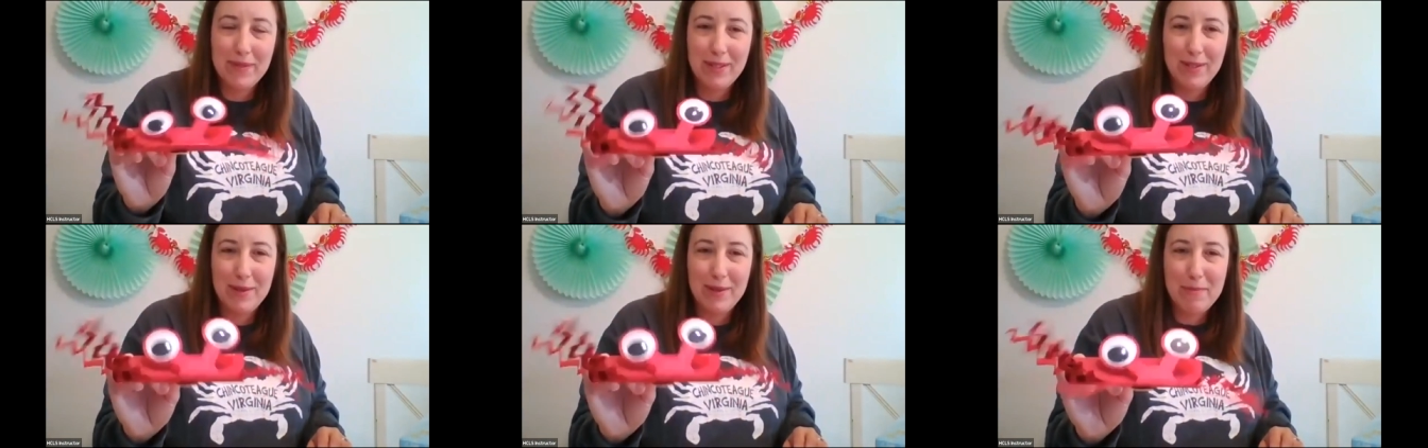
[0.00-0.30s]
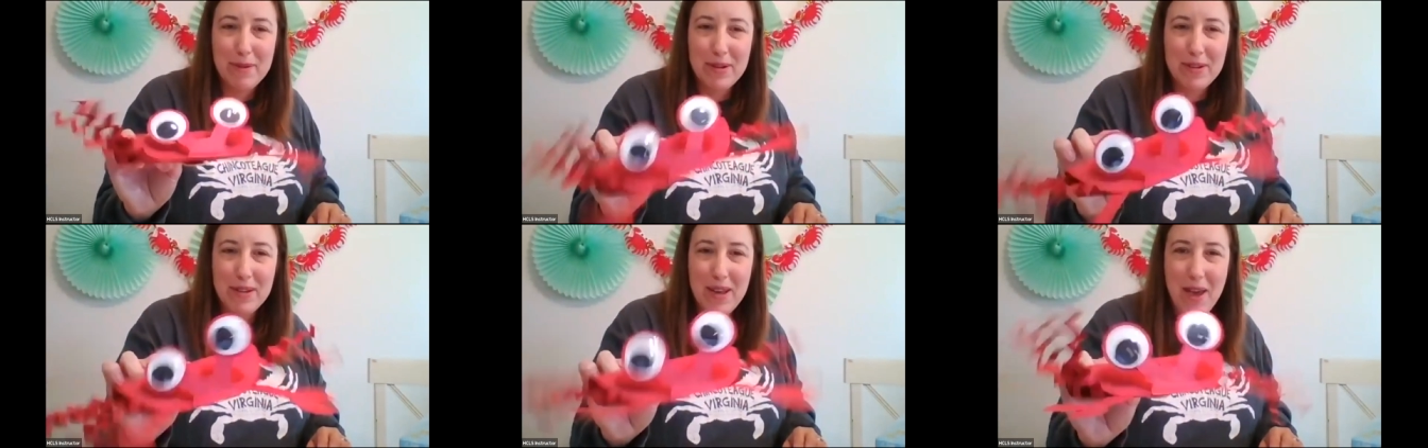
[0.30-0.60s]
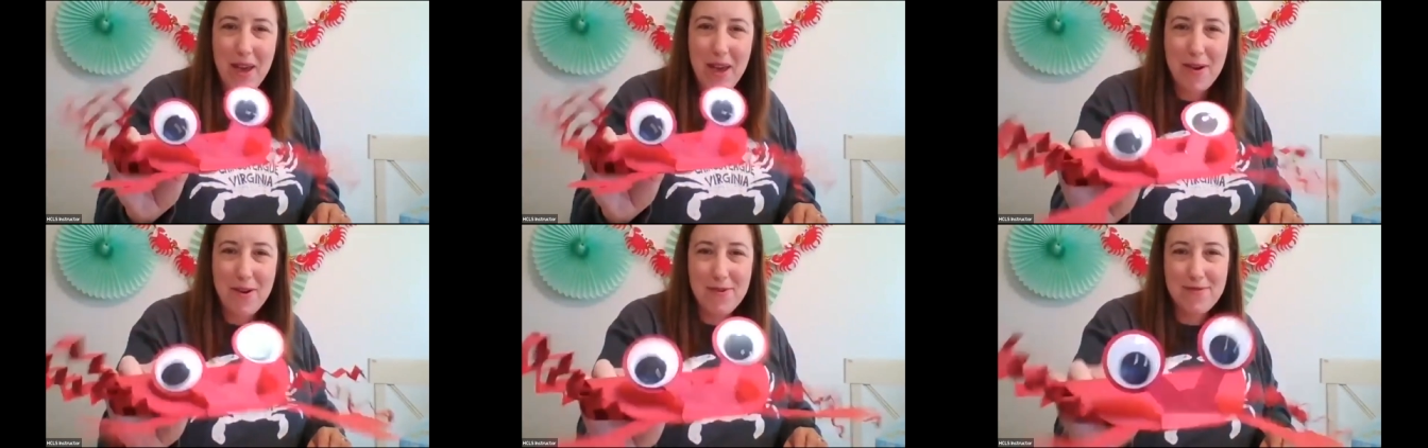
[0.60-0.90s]
Super
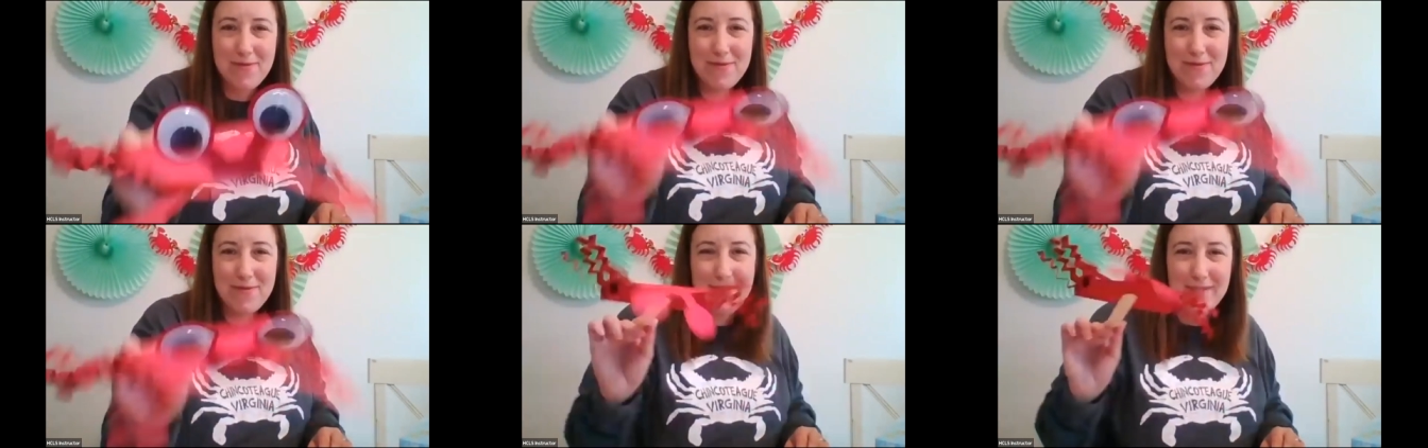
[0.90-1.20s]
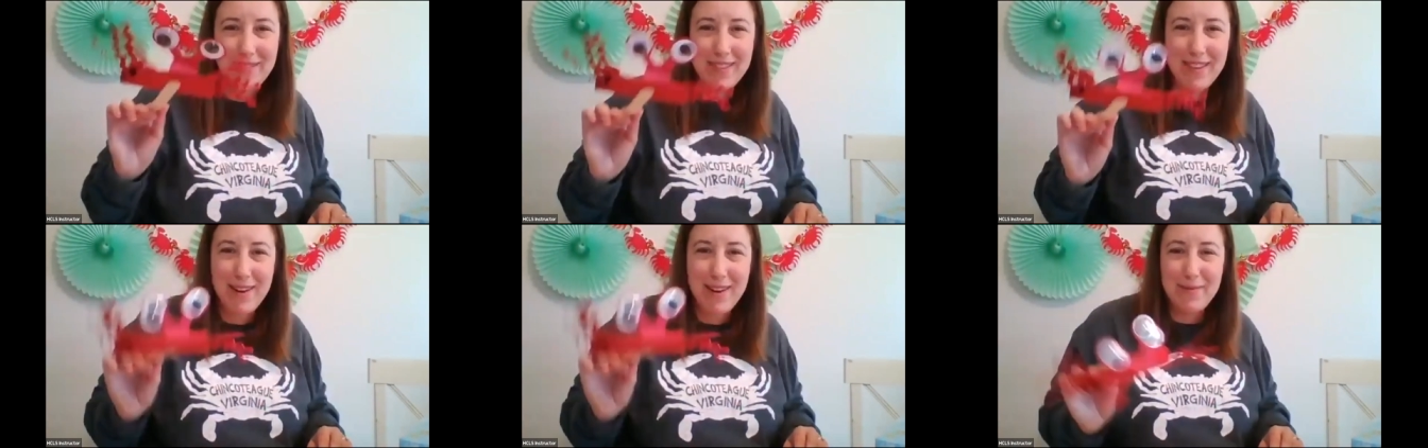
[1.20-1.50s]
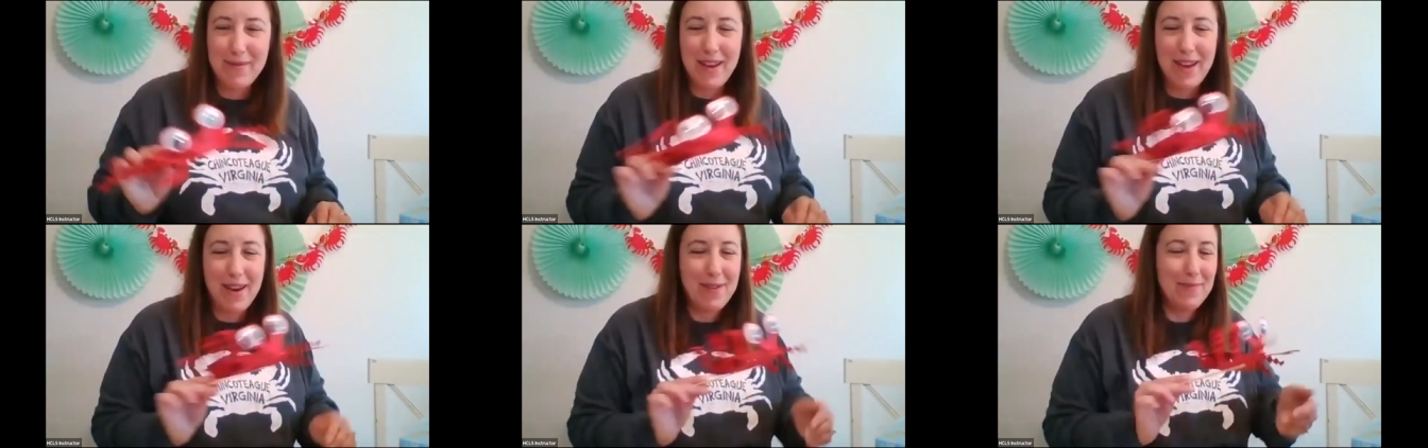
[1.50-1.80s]
cute. There
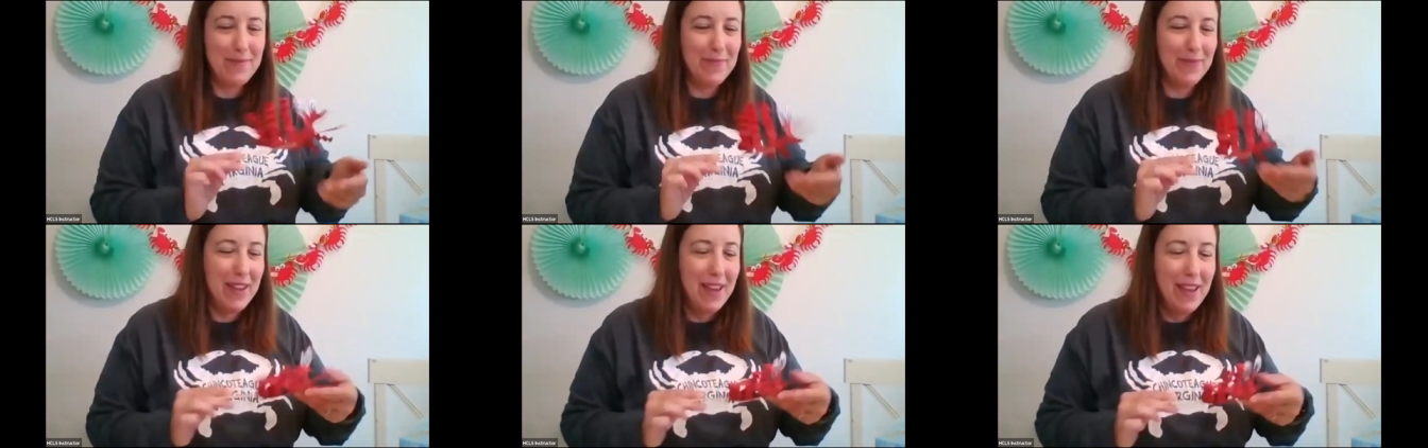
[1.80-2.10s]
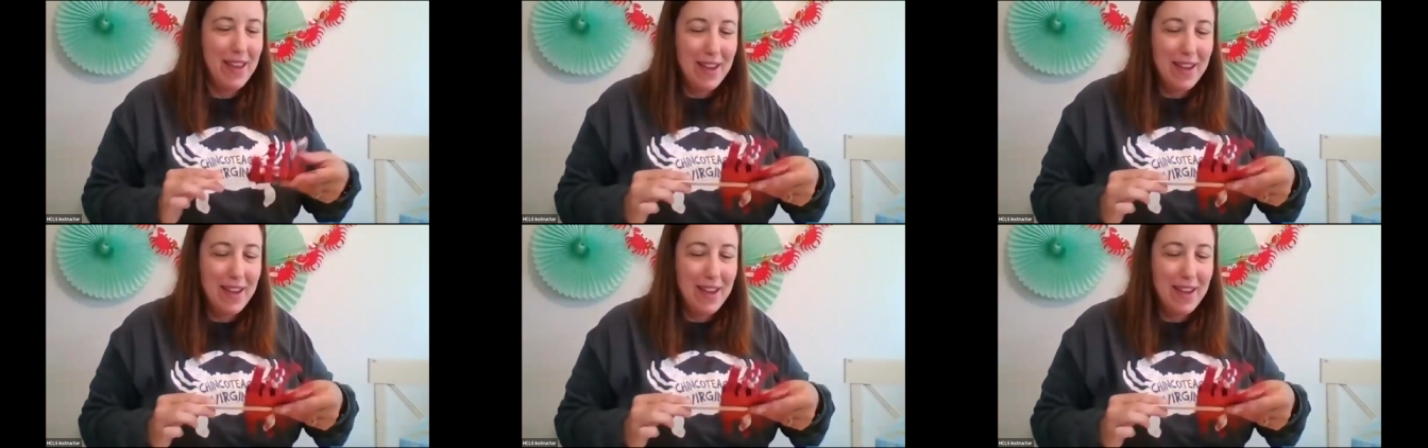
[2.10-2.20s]
we go.